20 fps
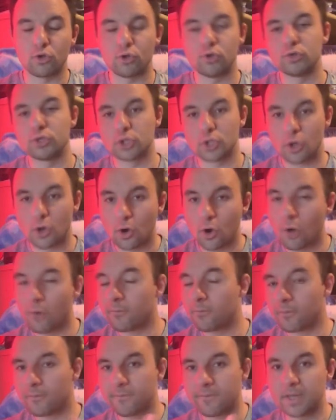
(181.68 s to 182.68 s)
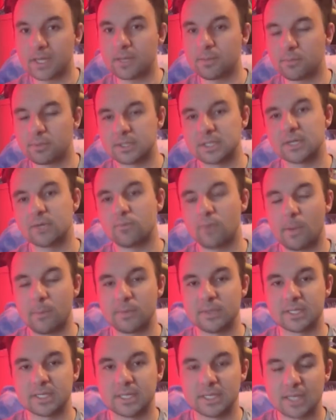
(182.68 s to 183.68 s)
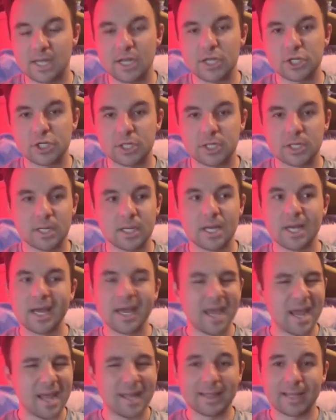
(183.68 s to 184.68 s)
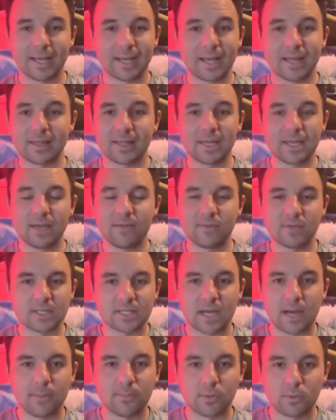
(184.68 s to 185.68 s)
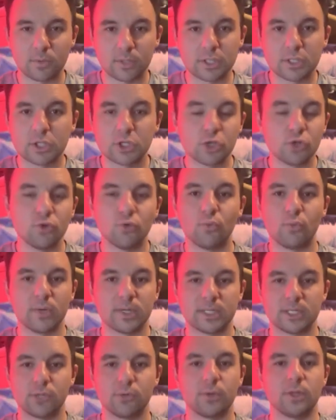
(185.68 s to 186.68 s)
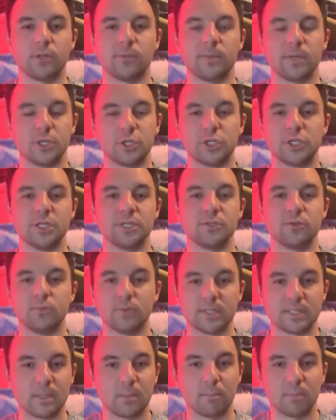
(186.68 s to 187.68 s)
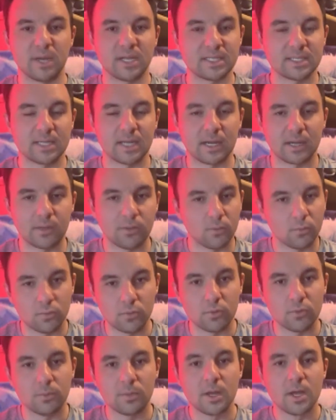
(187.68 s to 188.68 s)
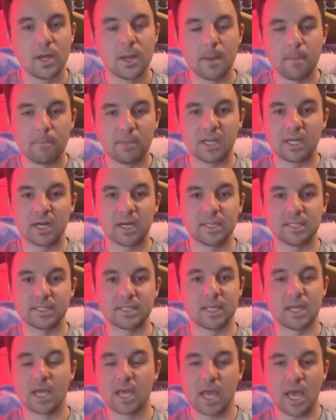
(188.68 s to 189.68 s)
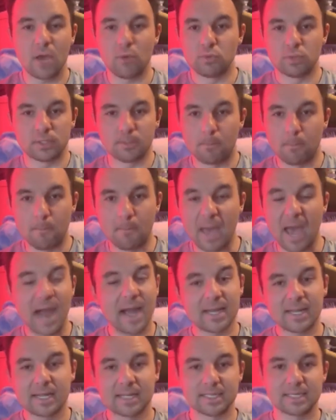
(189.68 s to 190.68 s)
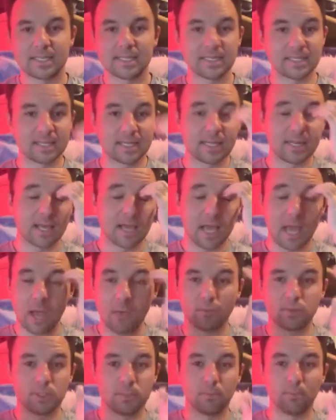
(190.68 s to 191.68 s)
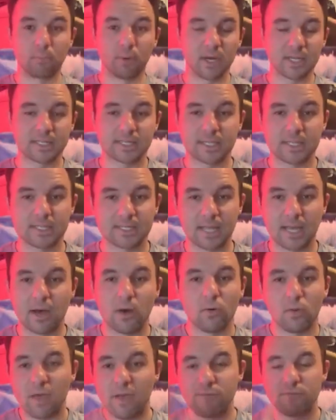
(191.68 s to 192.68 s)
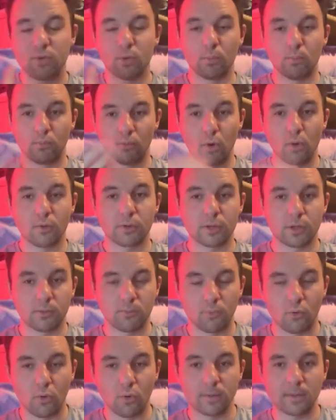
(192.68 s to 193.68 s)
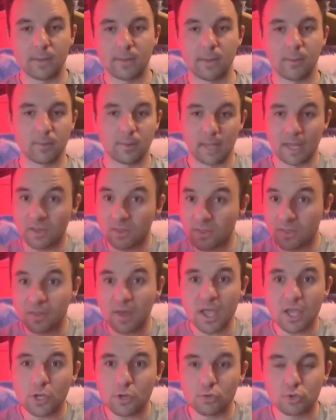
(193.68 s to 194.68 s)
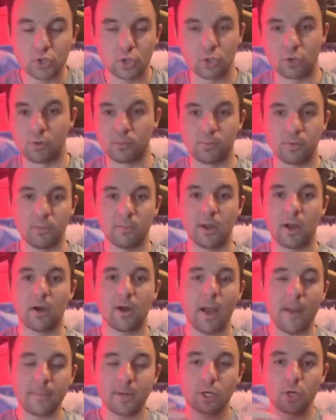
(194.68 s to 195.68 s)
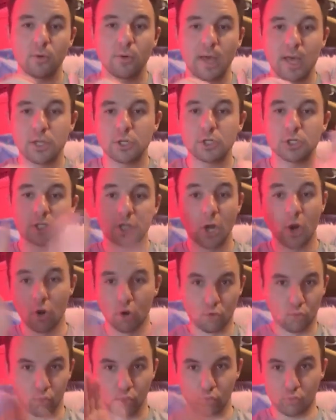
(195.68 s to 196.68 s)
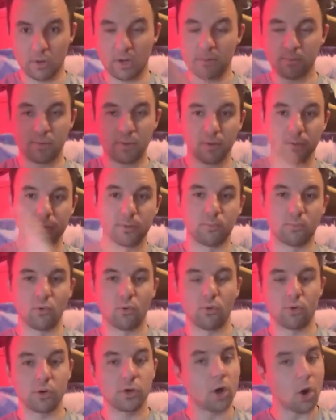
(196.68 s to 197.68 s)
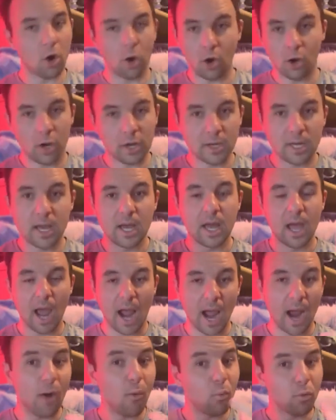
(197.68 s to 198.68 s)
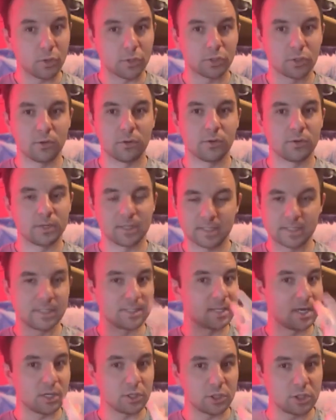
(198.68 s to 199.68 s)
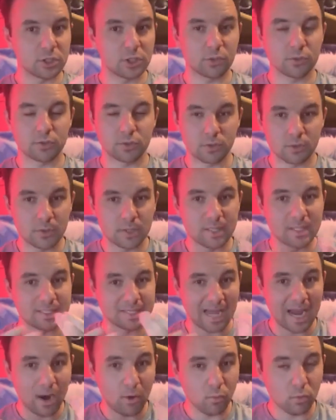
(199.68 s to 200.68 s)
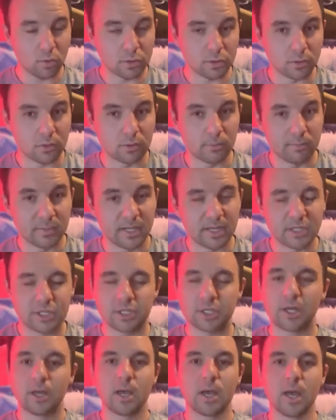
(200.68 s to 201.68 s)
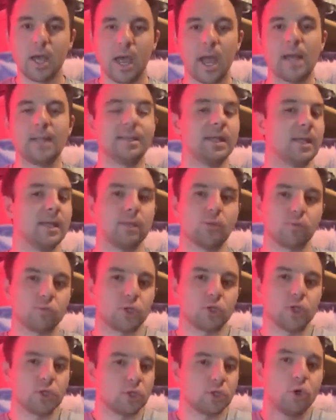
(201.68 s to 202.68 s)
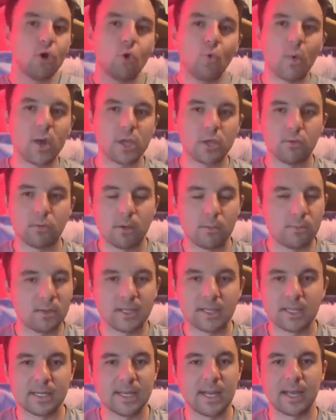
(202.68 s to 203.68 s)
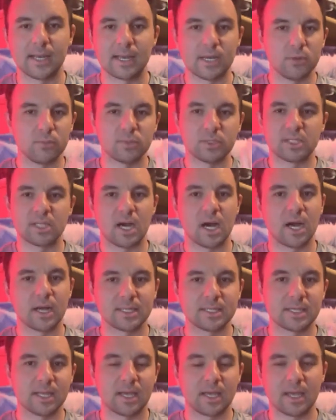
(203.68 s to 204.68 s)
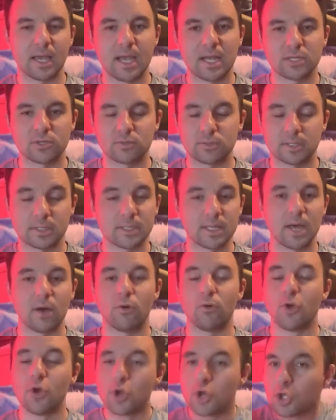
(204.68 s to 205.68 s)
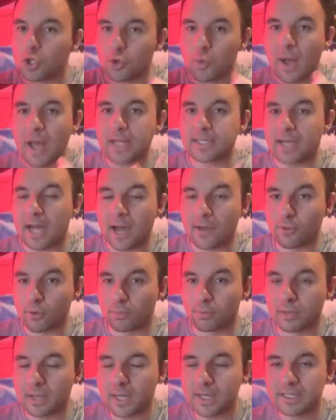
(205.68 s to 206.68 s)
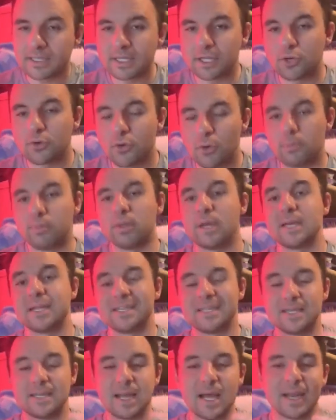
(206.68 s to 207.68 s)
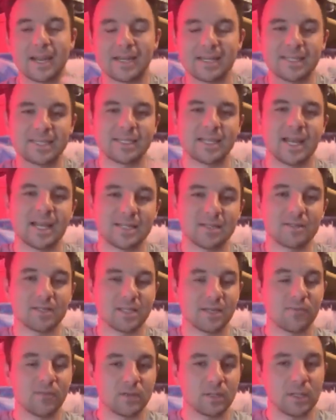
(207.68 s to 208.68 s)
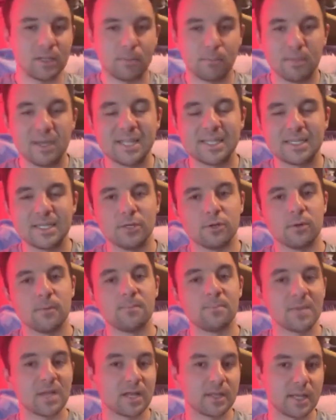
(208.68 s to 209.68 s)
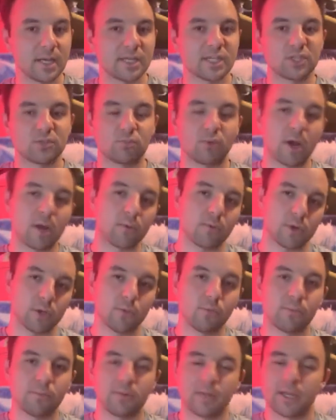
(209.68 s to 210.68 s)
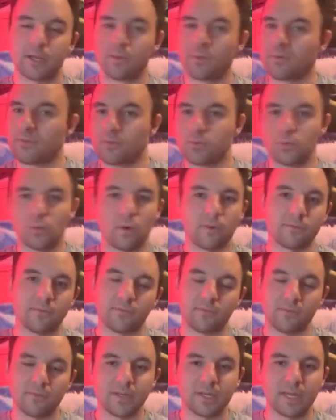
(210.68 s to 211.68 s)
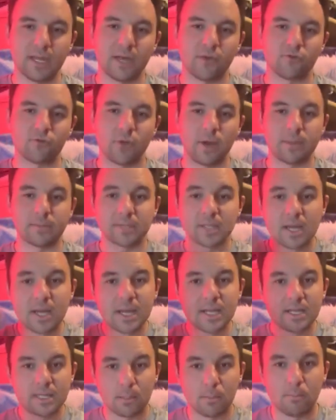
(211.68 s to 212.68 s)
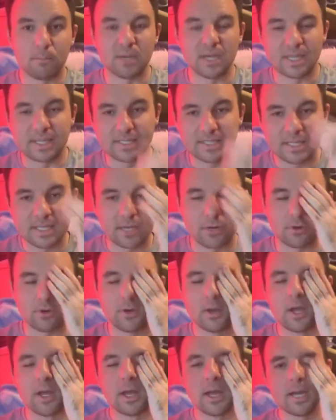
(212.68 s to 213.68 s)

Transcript: You saw over 50% representation in like, I think even top 32 when Tearlament Ishizu was the best deck in the room because it was mad consistent. It was busted as hell. If you broke their board, then they were like, thank you, Sugar Boo Bear. I'm going to go ahead and just rebuild the board on our turn because it's not just your turn. It's our turn, bitch. And like there was just no way you could beat the deck and it was toxic and cancerous as hell. You had to either play tier or play a deck designed specifically to beat tier, like Spright, where you would play anywhere from 12 to 15 hand traps to beat tier.